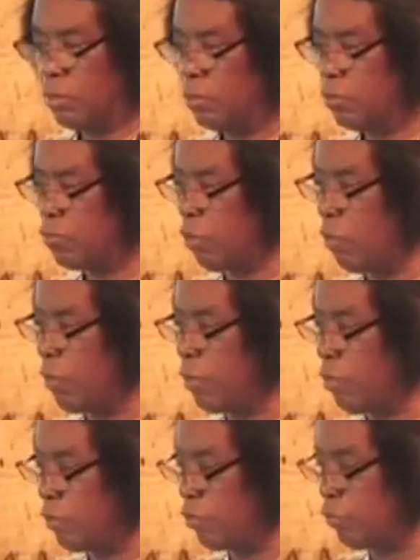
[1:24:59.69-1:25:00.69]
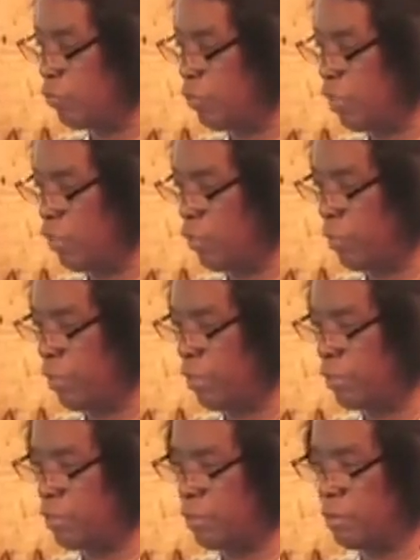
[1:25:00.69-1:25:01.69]
so we're going to deal
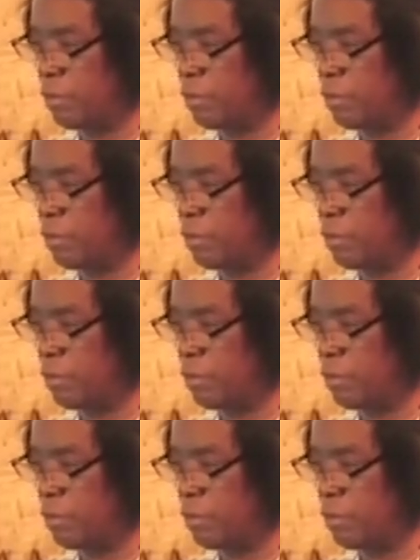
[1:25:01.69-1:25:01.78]
with,